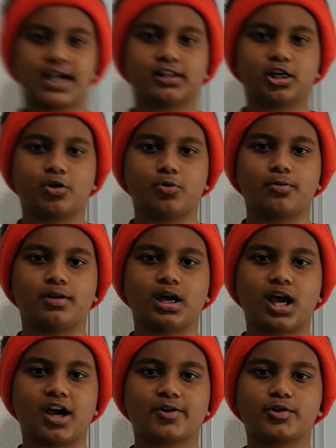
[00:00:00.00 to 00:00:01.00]
Hello,
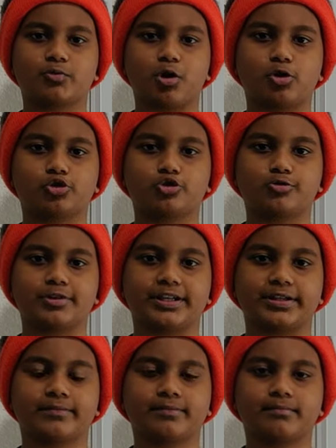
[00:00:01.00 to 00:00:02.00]
how are you all doing?